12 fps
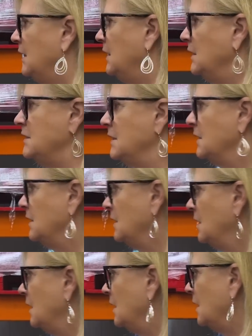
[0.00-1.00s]
That's because they're
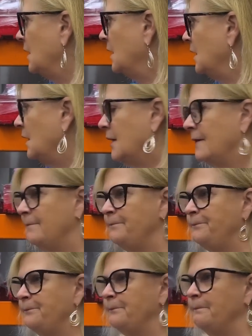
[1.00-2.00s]
killing all the cows
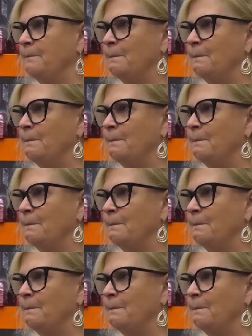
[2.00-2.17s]
over there.